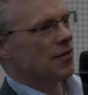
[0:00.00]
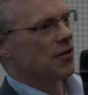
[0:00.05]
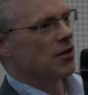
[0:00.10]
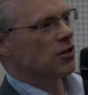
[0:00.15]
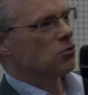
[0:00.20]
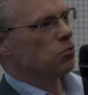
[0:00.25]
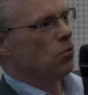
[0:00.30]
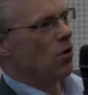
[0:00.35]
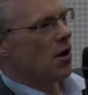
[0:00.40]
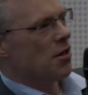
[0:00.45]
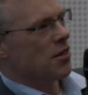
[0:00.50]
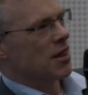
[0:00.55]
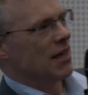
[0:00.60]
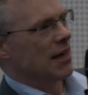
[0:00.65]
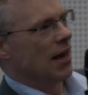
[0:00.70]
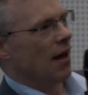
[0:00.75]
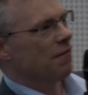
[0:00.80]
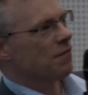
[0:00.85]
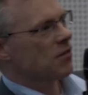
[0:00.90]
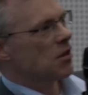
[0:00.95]
that's worth
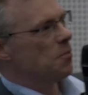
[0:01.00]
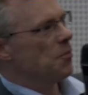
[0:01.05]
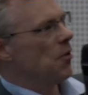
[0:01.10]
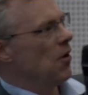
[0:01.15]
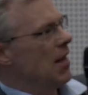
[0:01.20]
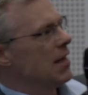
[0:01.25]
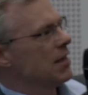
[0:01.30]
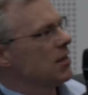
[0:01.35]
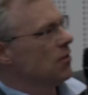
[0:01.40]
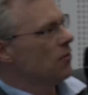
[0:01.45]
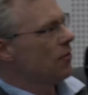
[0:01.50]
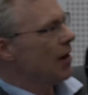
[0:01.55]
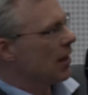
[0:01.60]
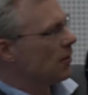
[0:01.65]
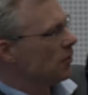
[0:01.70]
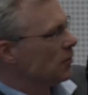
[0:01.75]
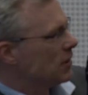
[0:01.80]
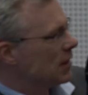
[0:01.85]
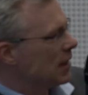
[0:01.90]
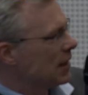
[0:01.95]
enough to put into the
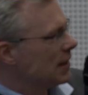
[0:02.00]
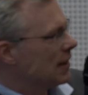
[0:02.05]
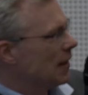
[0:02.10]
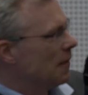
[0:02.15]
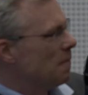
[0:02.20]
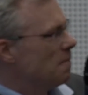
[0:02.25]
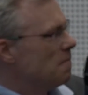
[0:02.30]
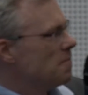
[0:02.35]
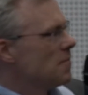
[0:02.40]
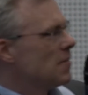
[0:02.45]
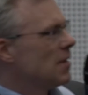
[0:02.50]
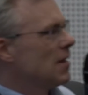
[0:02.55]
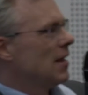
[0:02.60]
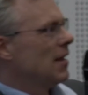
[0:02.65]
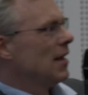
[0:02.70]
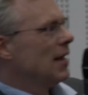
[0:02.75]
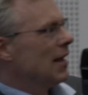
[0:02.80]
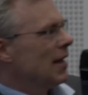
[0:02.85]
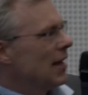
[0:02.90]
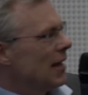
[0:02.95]
record system.
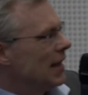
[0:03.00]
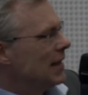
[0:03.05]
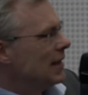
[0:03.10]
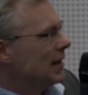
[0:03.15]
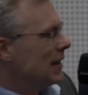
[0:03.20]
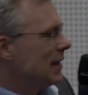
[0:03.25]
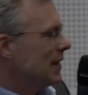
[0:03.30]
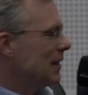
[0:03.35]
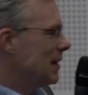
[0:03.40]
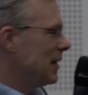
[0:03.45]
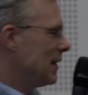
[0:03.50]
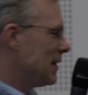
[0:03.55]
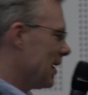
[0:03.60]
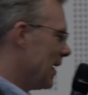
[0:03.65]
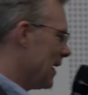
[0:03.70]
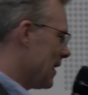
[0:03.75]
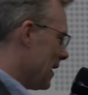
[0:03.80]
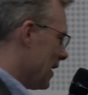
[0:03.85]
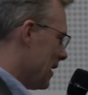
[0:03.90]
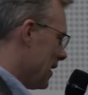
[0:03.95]
She
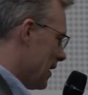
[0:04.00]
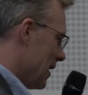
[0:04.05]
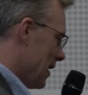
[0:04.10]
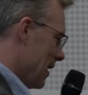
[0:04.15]
said,